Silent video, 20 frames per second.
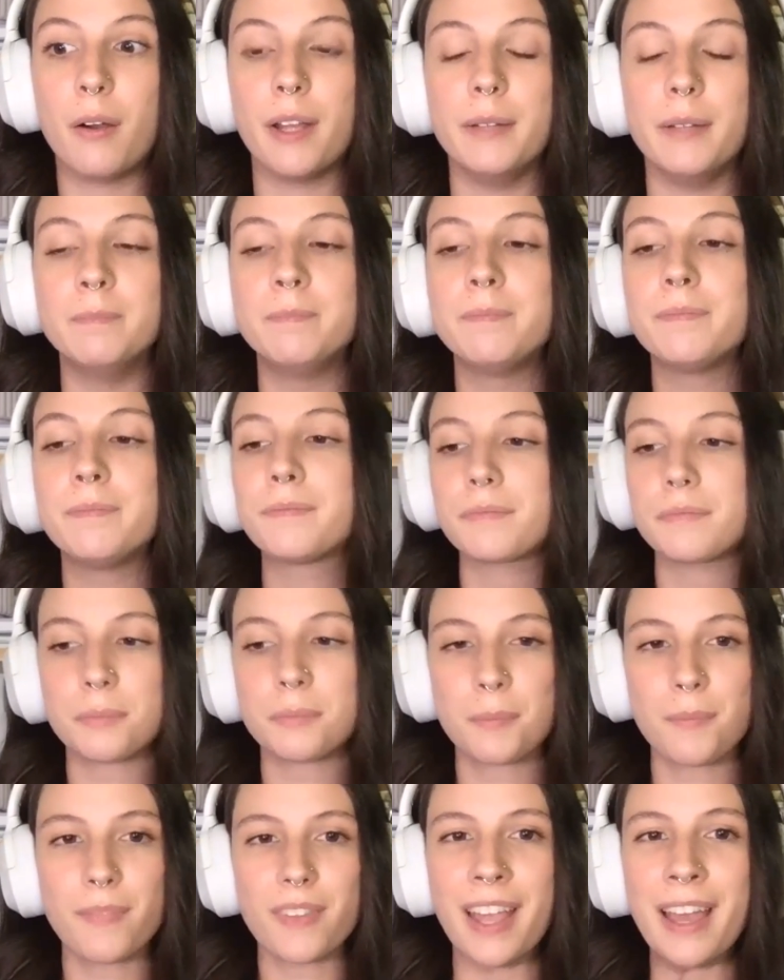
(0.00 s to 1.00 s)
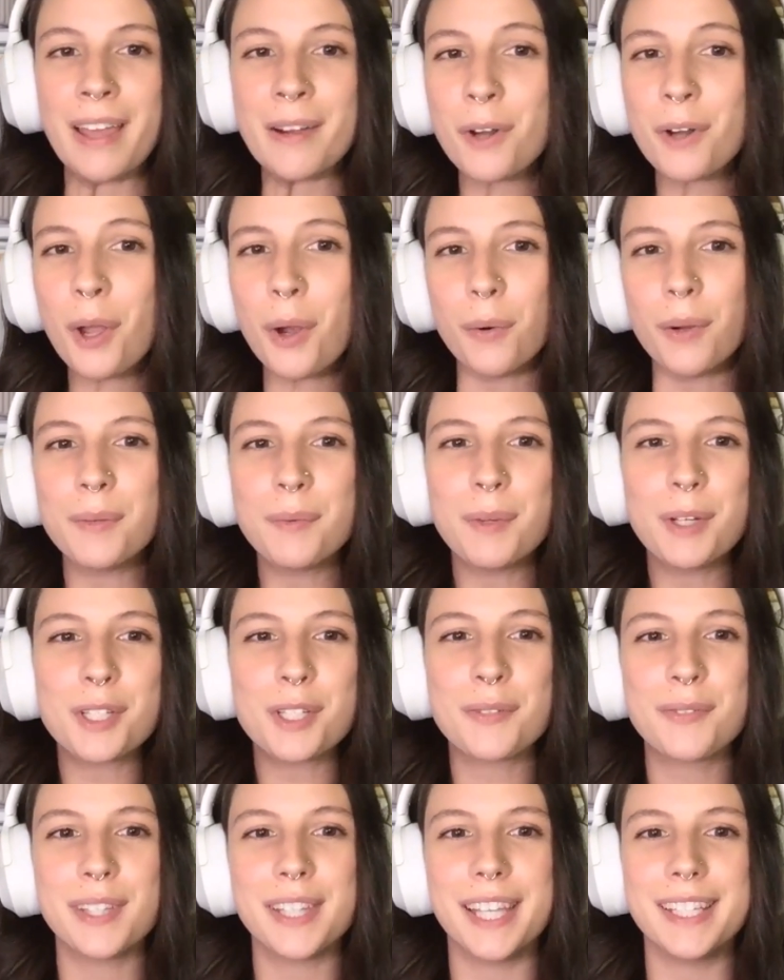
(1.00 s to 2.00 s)
And I don't know. We
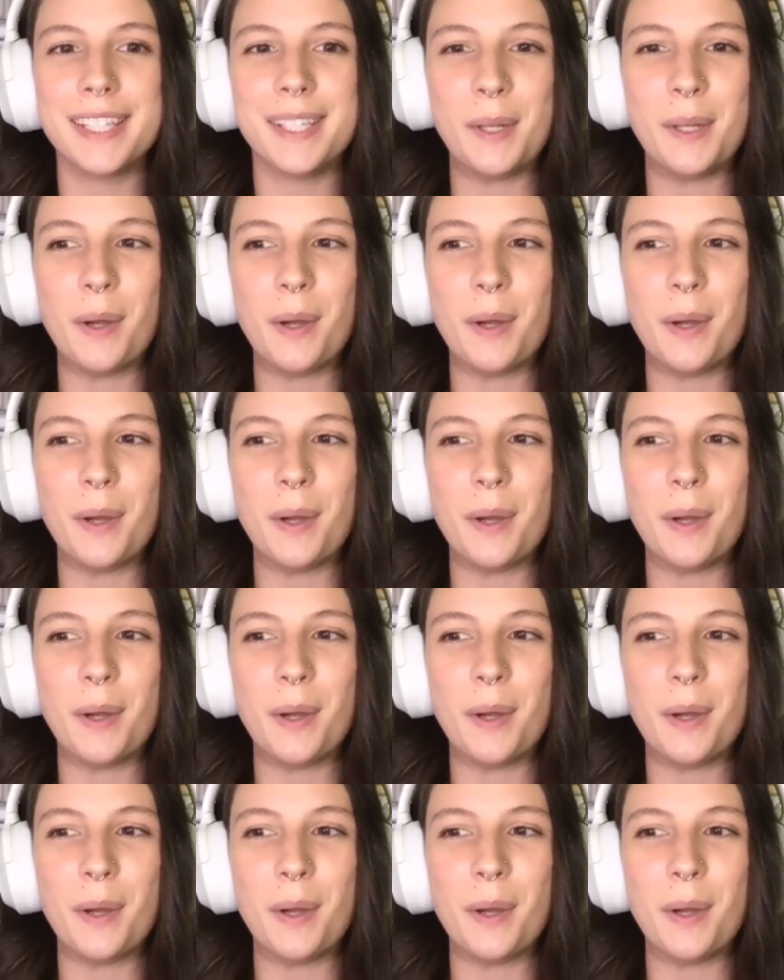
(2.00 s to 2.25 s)
just feel like,